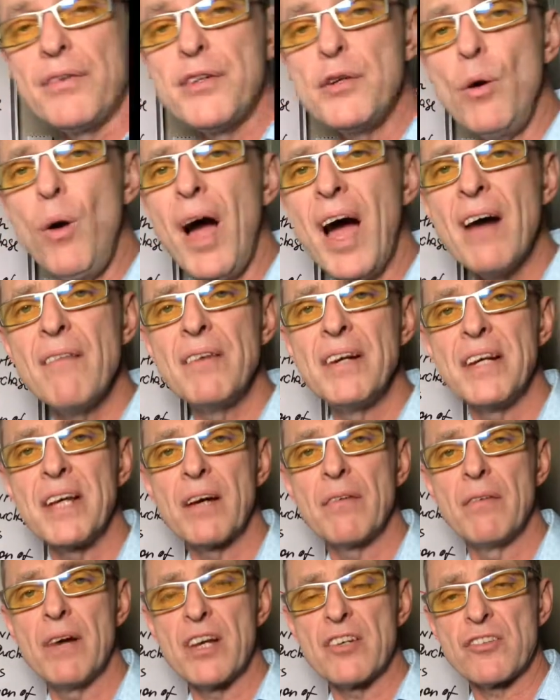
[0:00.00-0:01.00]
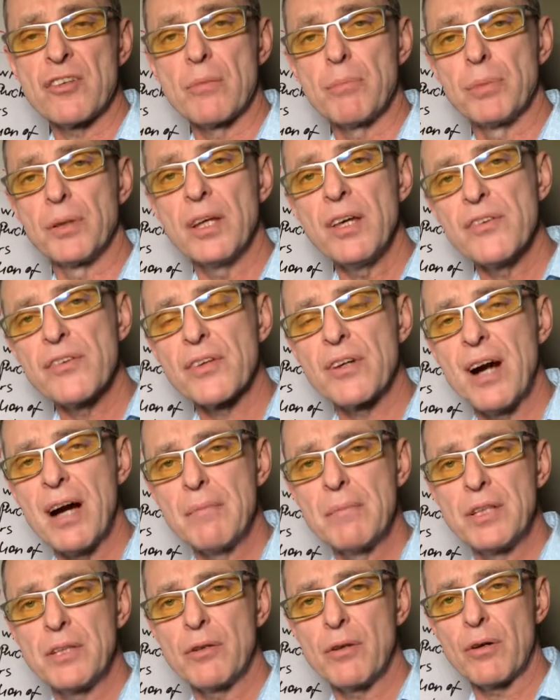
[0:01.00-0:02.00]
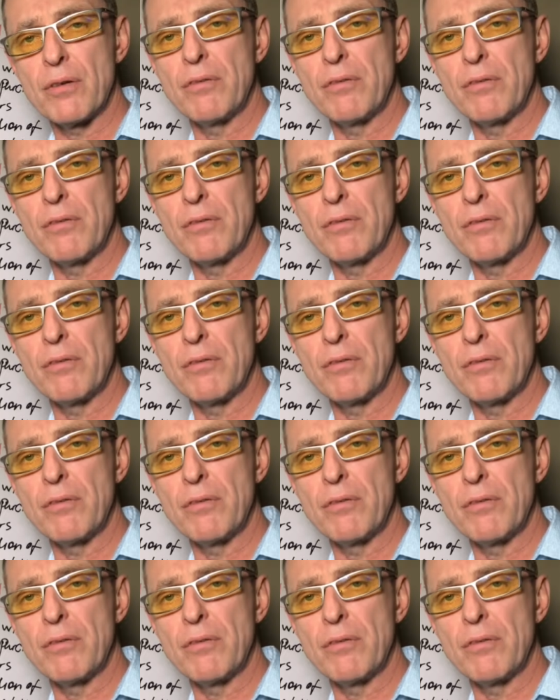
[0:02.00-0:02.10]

you have any question, please comment your